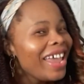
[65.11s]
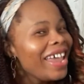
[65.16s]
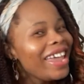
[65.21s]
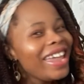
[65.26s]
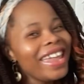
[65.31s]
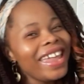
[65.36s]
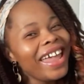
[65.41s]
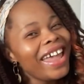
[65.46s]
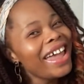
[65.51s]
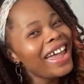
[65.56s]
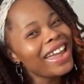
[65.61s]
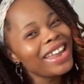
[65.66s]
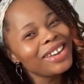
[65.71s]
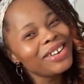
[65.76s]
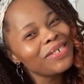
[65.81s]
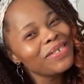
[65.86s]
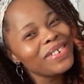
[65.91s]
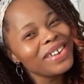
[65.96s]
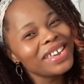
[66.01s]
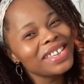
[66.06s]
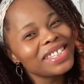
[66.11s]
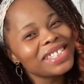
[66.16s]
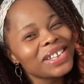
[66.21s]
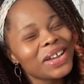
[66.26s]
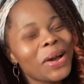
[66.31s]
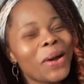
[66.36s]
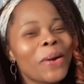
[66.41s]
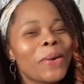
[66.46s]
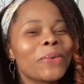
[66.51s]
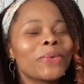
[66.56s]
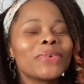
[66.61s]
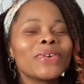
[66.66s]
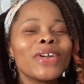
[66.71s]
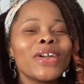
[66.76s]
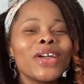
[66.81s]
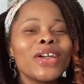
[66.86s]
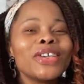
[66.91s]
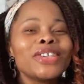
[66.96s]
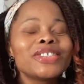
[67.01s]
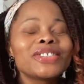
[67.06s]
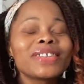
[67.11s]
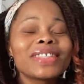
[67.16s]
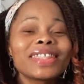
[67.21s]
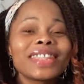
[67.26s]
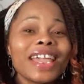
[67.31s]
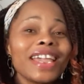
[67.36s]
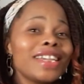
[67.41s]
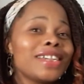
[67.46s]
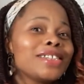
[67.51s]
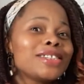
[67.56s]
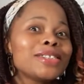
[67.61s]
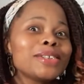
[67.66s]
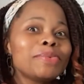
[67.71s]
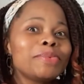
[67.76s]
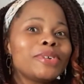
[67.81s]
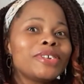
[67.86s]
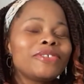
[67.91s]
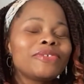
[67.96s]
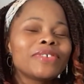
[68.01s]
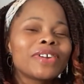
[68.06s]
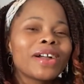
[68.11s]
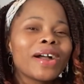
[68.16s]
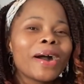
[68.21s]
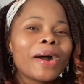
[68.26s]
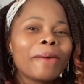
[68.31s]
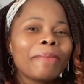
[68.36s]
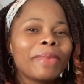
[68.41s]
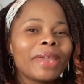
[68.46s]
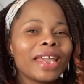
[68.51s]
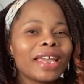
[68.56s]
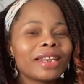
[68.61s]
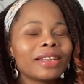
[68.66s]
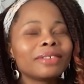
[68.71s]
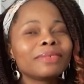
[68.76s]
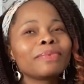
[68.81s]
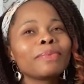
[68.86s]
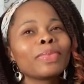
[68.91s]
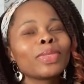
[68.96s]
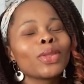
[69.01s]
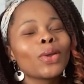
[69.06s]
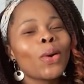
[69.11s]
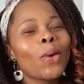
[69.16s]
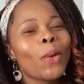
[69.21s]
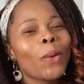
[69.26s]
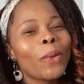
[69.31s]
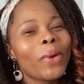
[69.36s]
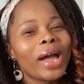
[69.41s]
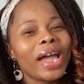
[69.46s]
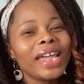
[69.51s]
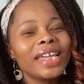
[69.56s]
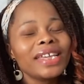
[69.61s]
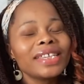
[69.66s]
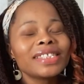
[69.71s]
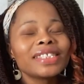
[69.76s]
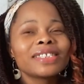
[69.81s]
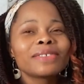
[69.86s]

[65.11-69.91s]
Here I do it all. So thank you so much for coming. All right.